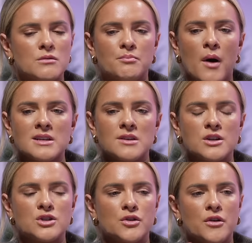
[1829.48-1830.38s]

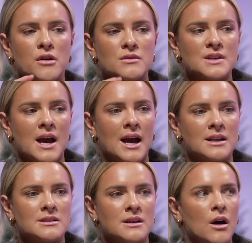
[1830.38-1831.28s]
bite-sized churros,
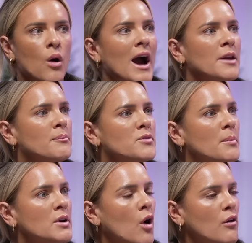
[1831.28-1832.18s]
and I had the
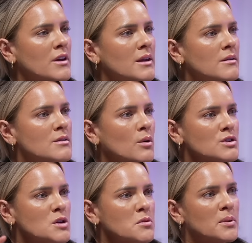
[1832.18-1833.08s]
banoffee, one
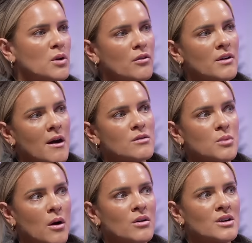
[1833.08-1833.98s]
scoop of banoffee, that was
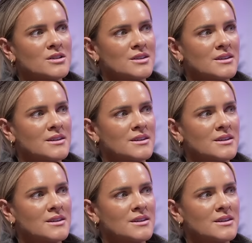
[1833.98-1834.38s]
well good.